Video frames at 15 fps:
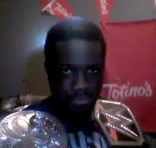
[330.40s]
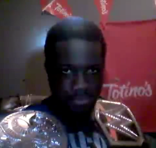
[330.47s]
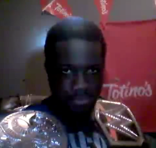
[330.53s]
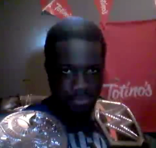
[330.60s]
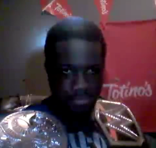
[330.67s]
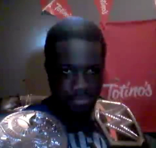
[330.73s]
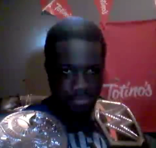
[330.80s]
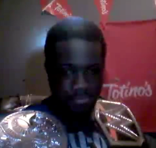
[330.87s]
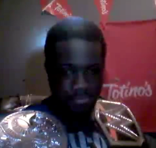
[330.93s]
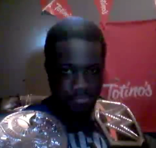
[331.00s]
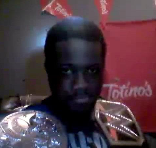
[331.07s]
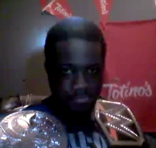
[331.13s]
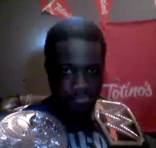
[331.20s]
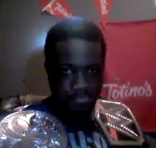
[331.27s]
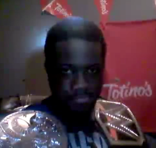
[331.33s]

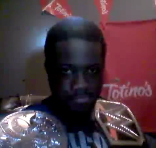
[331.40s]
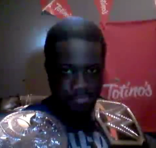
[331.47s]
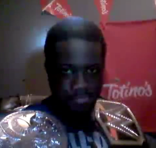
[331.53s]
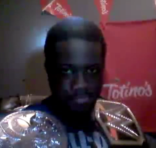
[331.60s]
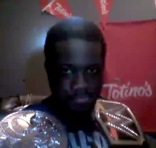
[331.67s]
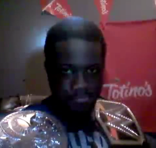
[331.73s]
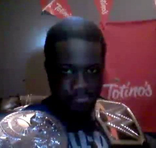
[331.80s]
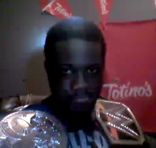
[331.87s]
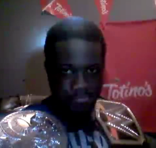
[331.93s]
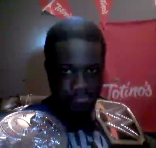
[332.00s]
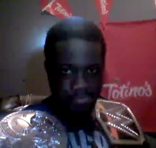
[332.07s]
No one is speaking in this clip.